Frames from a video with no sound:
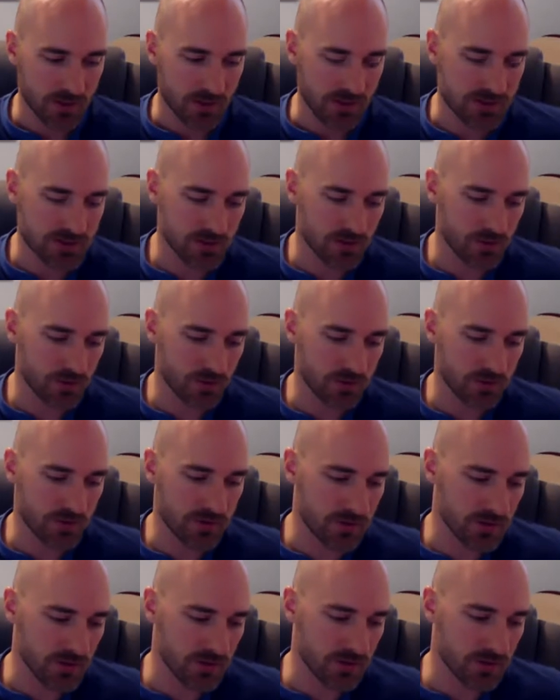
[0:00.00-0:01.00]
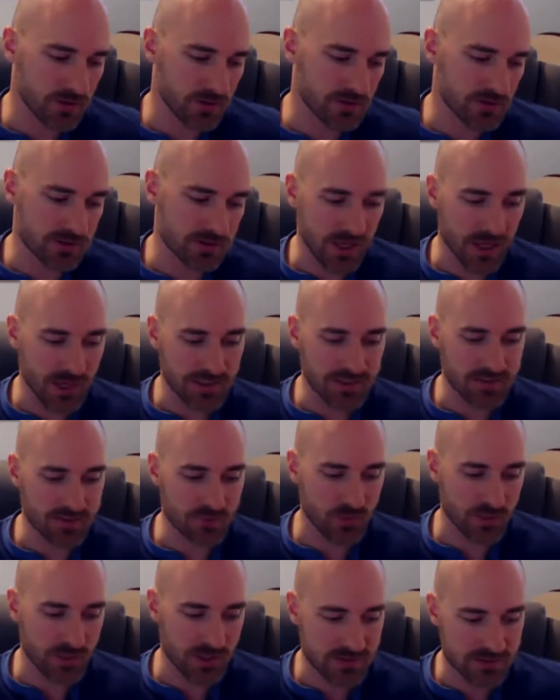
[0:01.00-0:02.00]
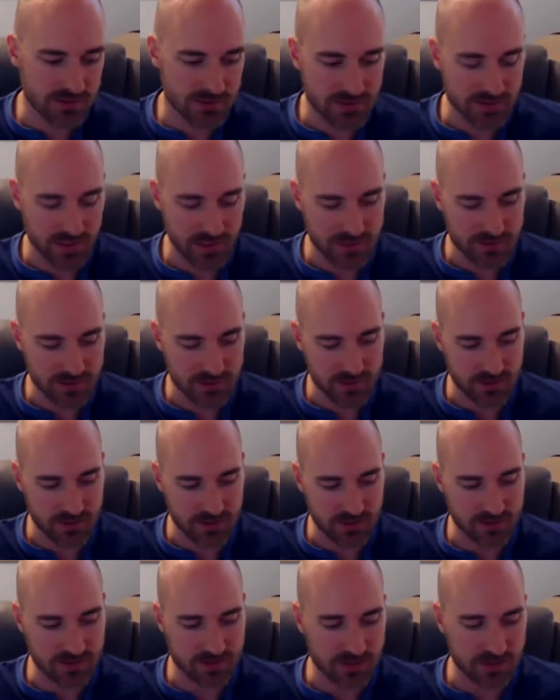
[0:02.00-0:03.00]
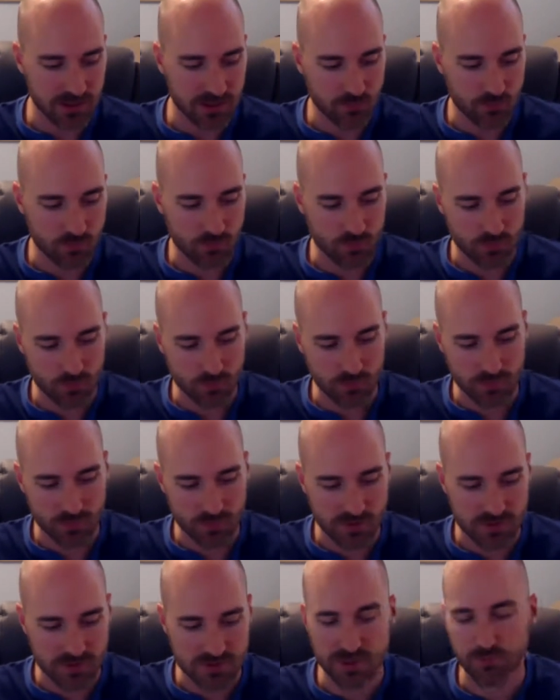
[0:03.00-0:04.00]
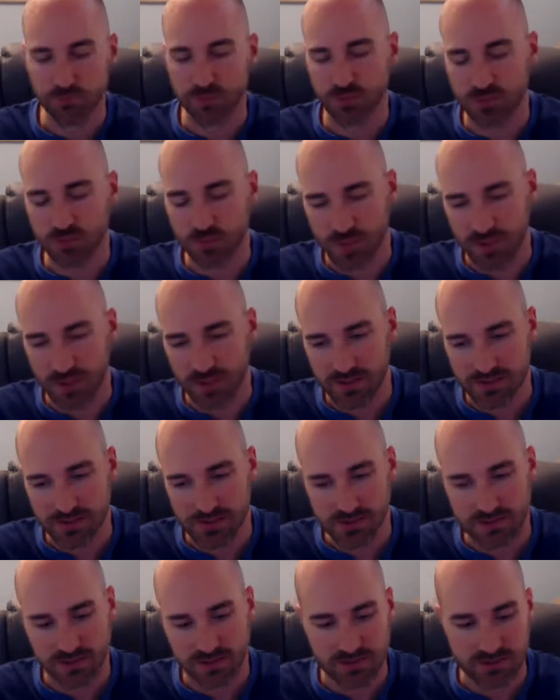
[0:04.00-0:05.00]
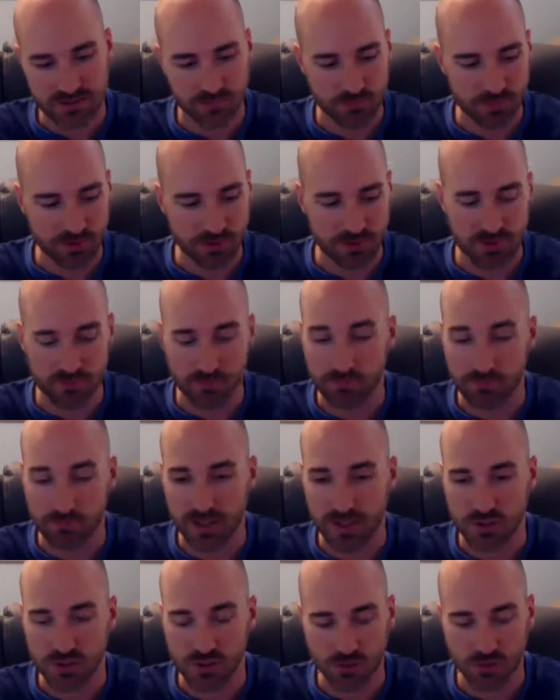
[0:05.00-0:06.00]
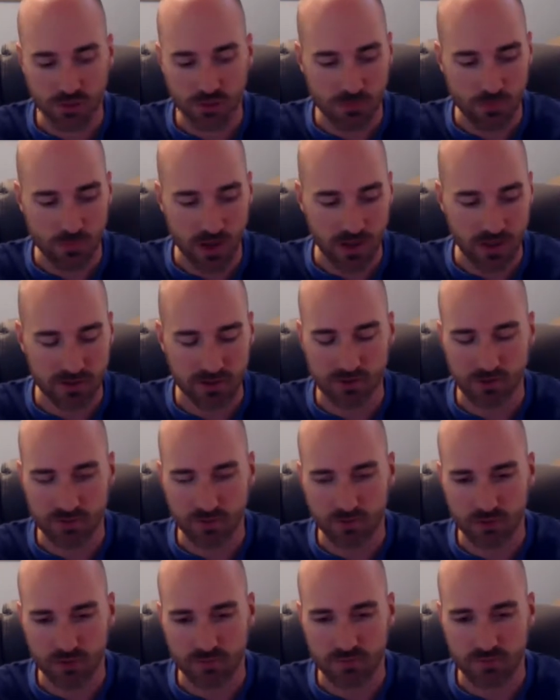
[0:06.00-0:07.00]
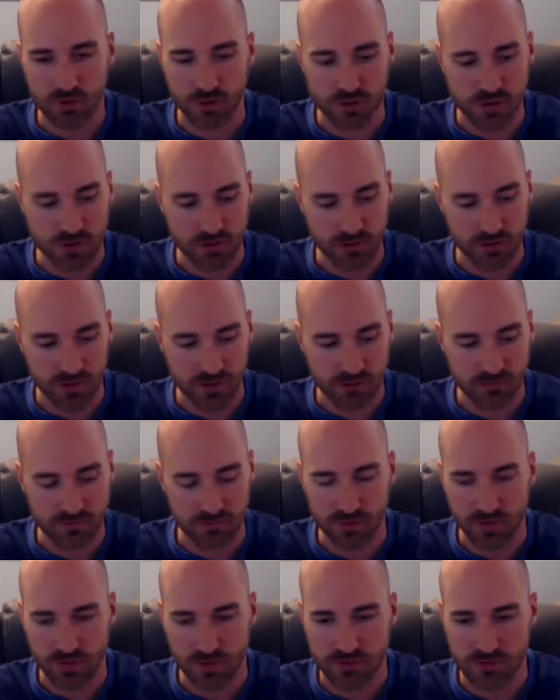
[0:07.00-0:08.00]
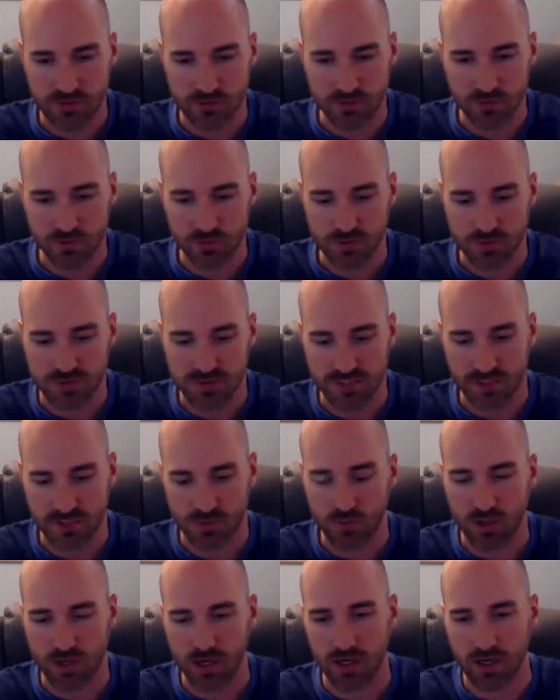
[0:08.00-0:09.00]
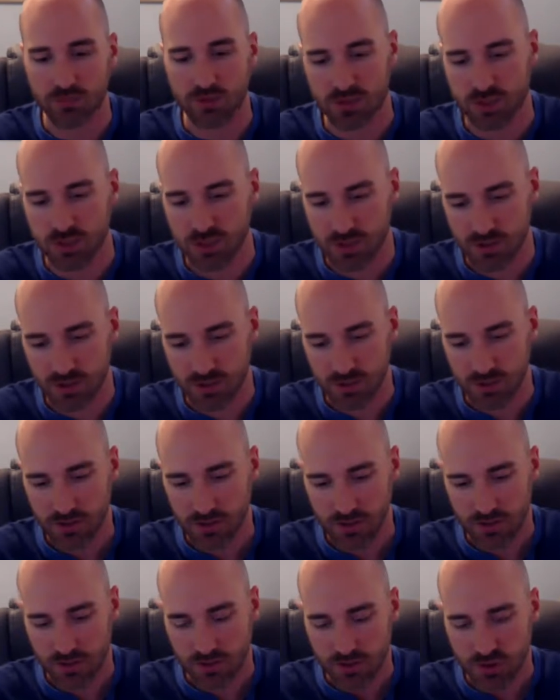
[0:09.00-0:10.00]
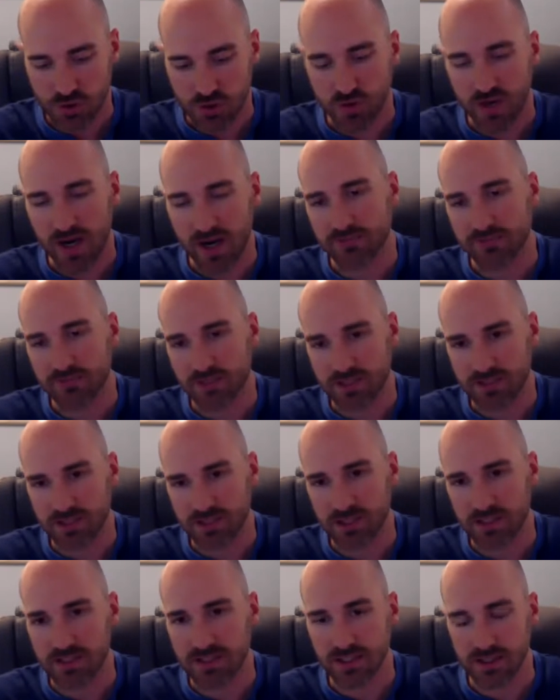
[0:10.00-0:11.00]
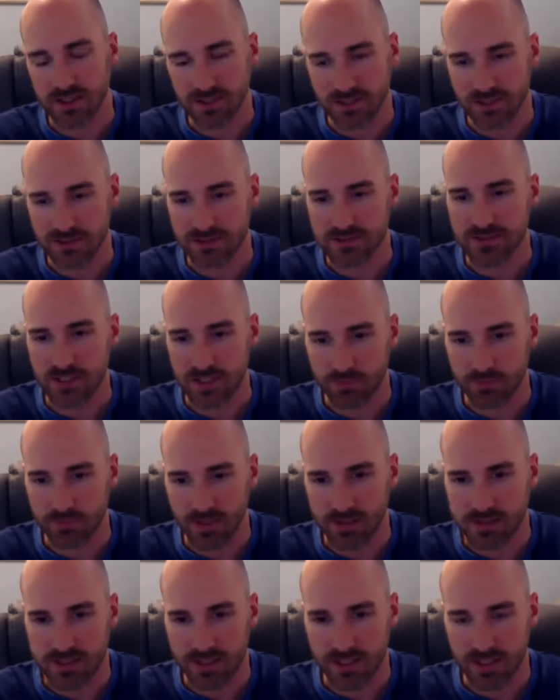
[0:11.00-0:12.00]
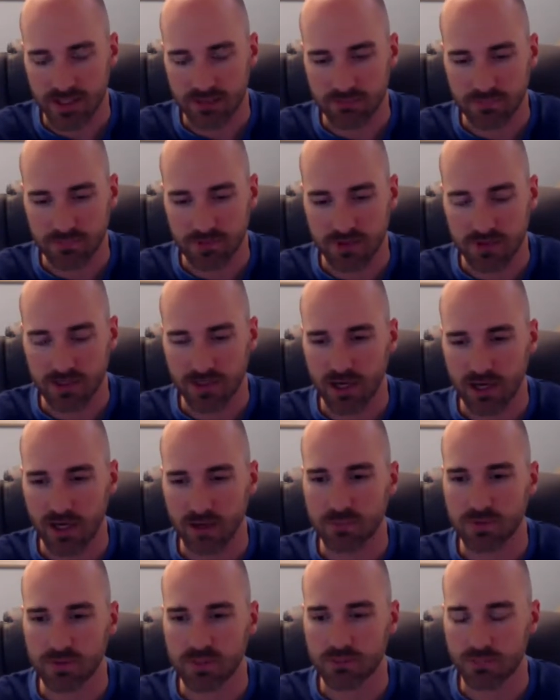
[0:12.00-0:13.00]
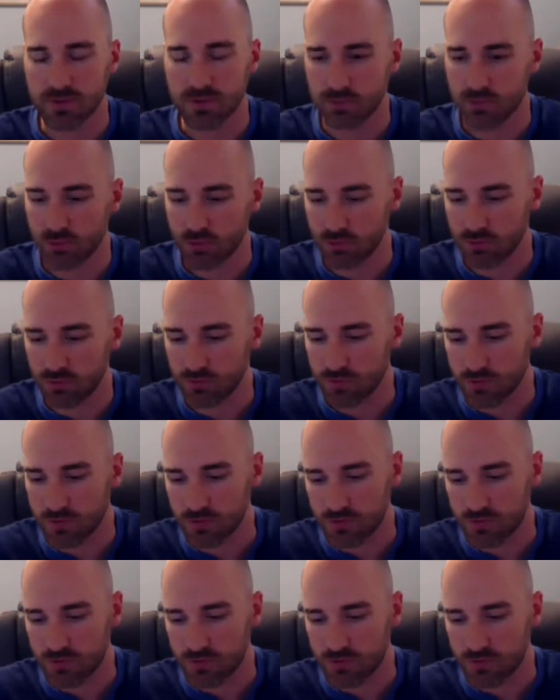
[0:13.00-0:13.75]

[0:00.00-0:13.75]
so there's lots of ways to test things. The simplest way is just to simply make sure you're monitoring your conversion rate, right? And so you would say, well, how much traffic did I get in a set amount of time? And how many people